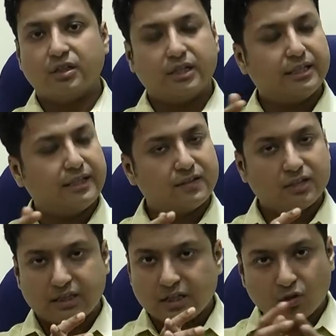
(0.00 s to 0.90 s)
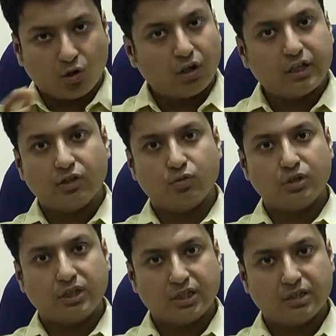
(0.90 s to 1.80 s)
and there is nothing wrong in
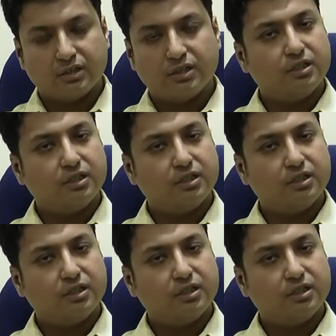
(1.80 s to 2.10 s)
doing it.